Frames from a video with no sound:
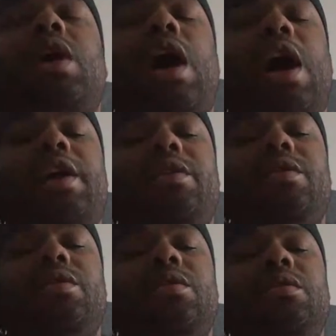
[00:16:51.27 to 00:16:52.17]

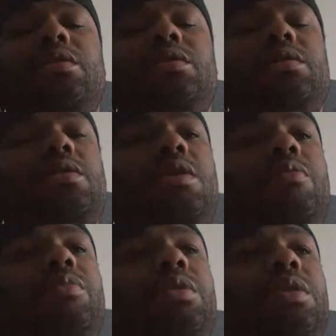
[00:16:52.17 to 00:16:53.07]
hire,
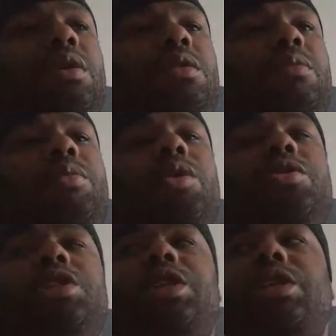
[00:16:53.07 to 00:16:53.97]
the broke
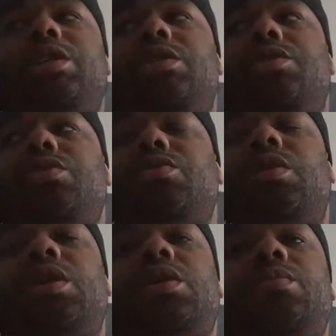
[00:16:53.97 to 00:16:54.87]
genius
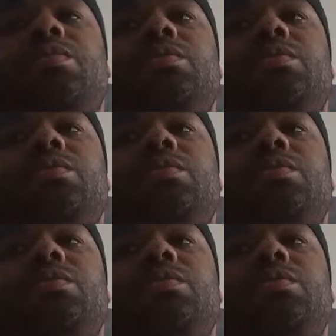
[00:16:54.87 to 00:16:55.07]
to